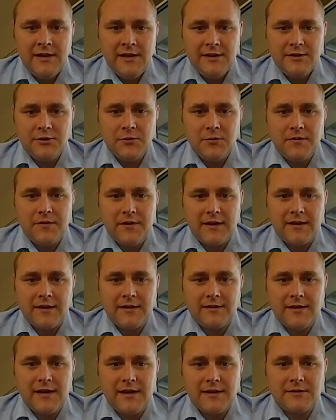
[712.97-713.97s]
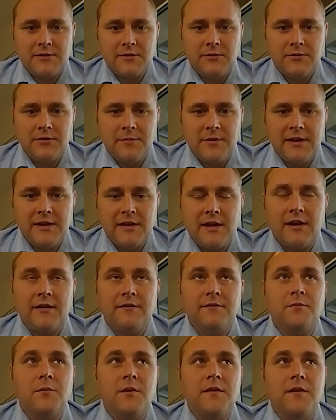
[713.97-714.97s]
Do you think that's going to be
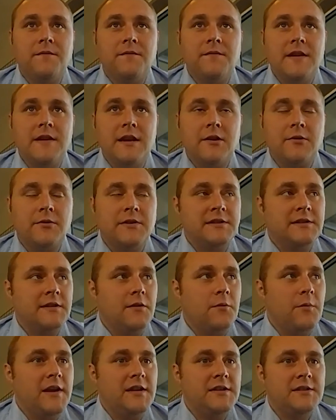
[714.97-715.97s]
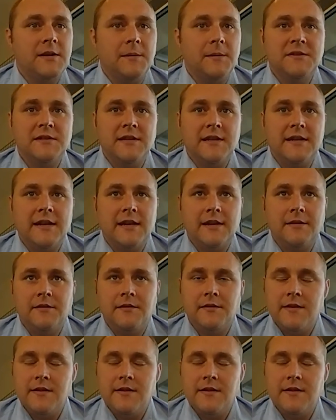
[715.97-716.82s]
enough with the increase of the wage subsidy and